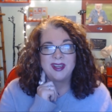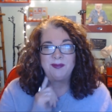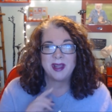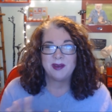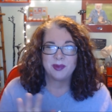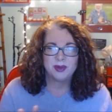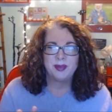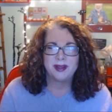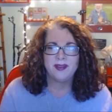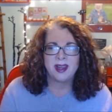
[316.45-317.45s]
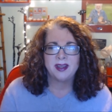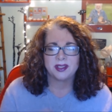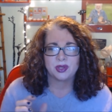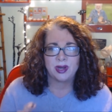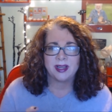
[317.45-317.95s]
And I'm not real big fan
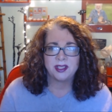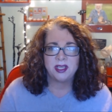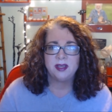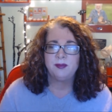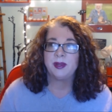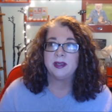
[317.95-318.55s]
of scratchy,